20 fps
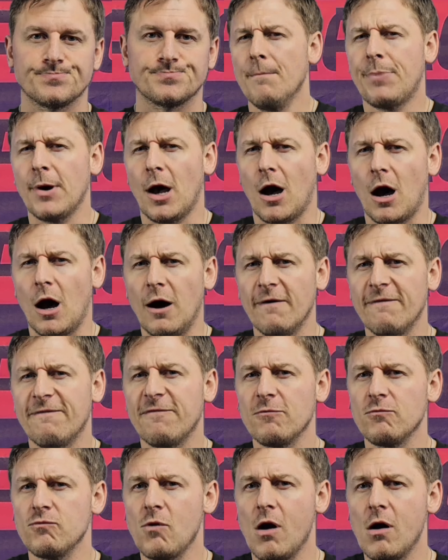But are
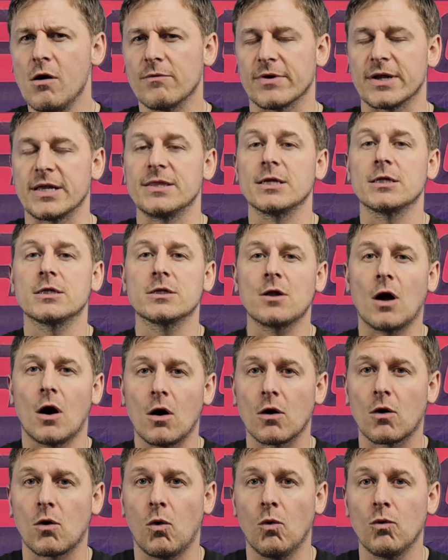Ferrari the
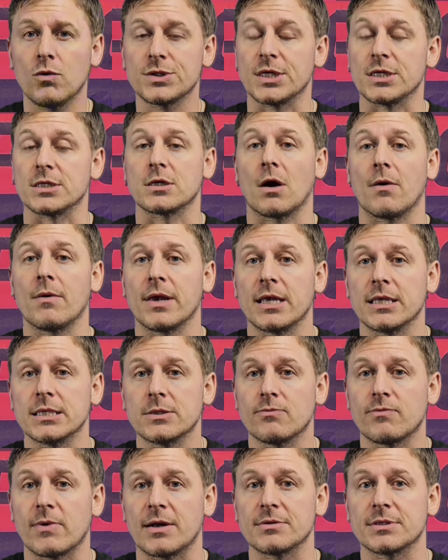dark horses going
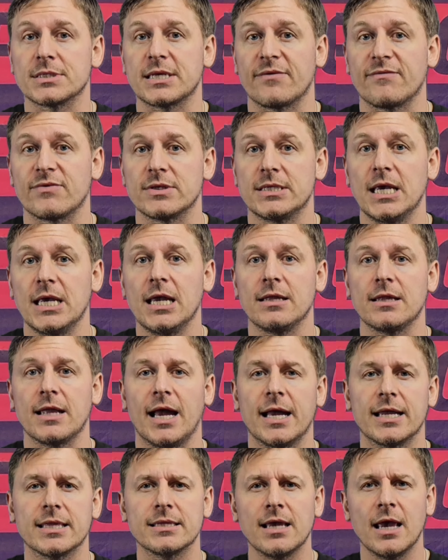into round 17
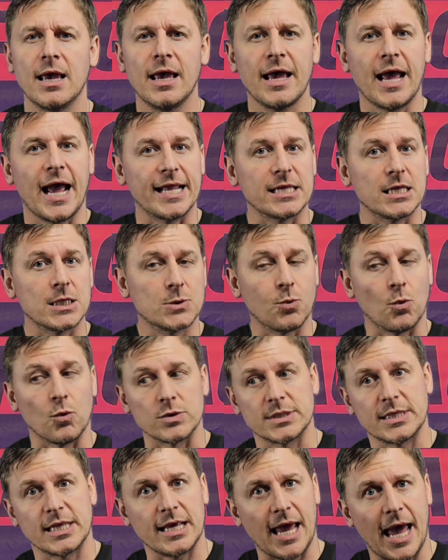and heading
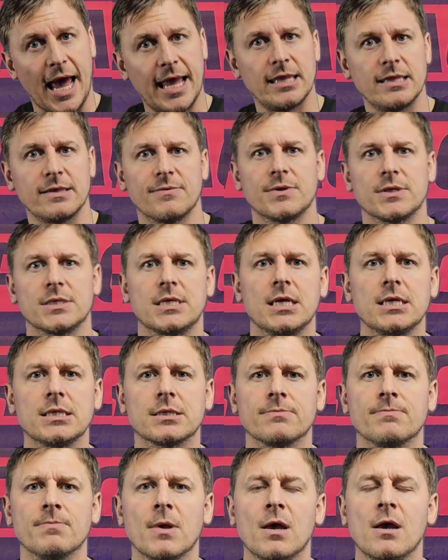towards the end of the
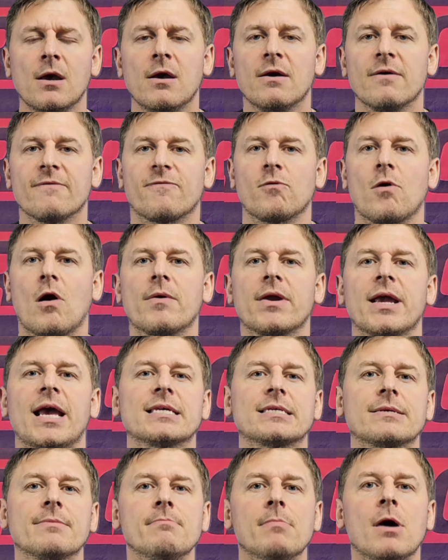season? Ferrari
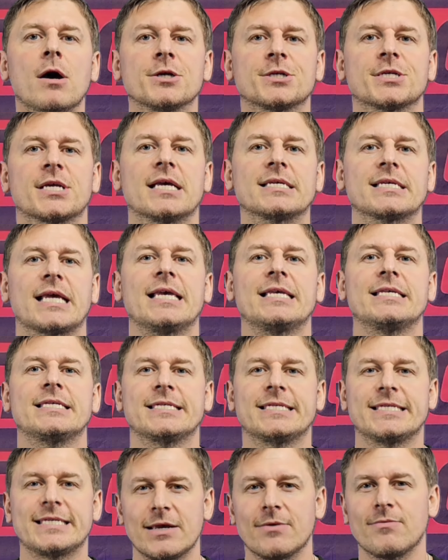has emerged as a
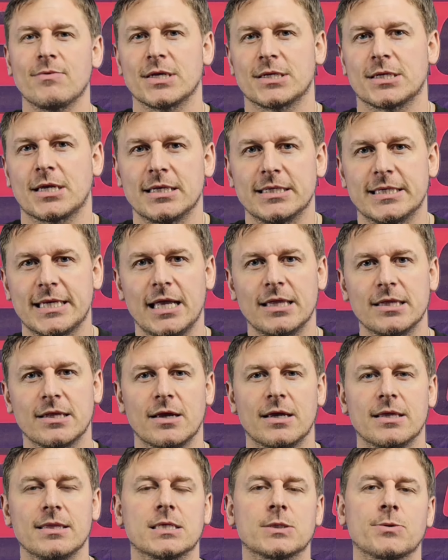serious contender
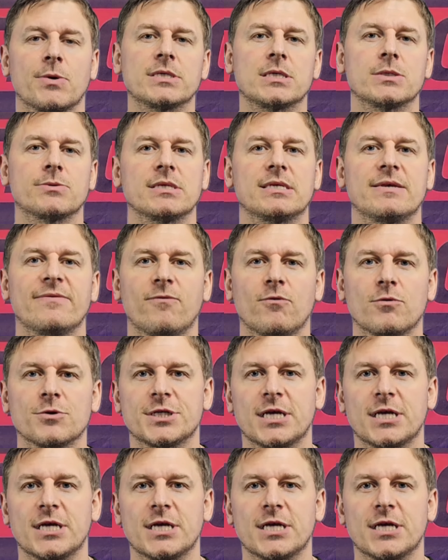in the 2024